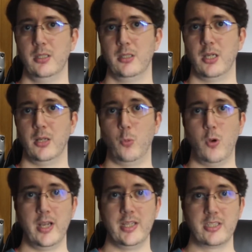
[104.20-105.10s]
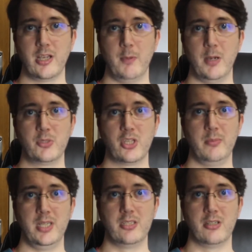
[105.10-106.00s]
and why it's come up so
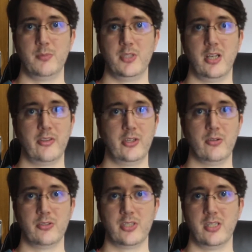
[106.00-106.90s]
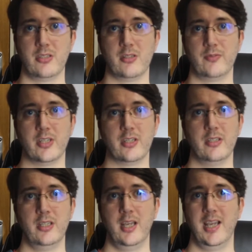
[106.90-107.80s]
many times in other content I've done,
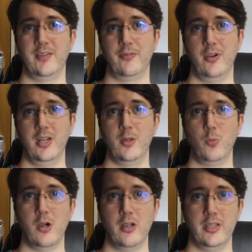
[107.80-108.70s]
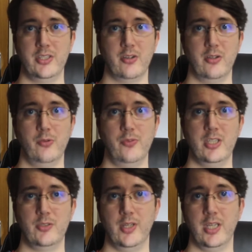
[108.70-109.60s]
and finally why I sign off
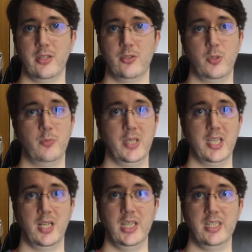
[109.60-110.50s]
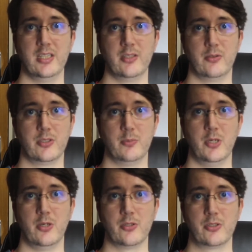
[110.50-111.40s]
these videos with be a leader, not a
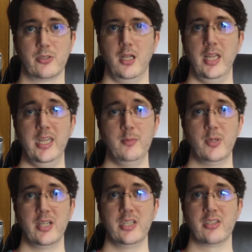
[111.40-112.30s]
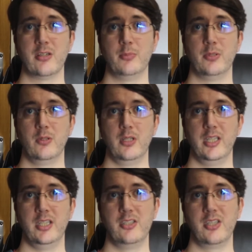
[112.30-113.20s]
boss. Leading by example
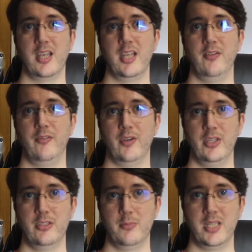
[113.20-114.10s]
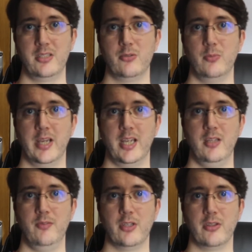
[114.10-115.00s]
is a fundamental
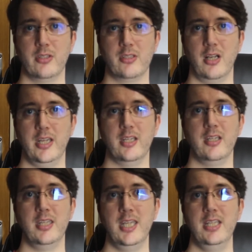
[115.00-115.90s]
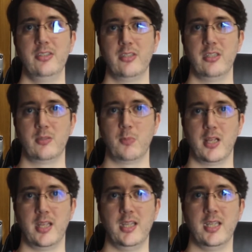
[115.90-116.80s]
behaviour that a leader needs to
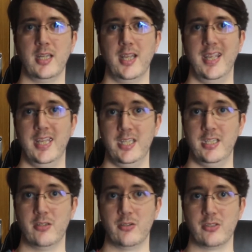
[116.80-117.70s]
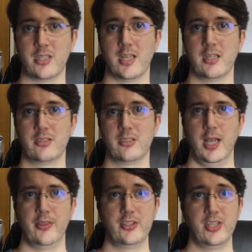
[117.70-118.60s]
display in any context.
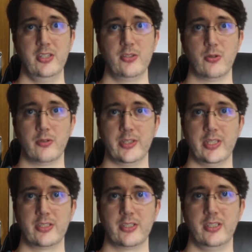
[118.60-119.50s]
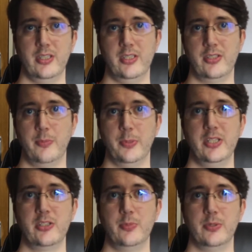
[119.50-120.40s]
At the centre of it is the
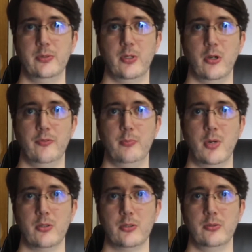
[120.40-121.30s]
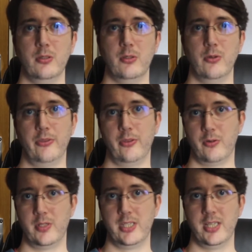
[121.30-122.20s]
principle of moral
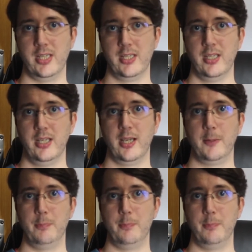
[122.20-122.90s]
authority and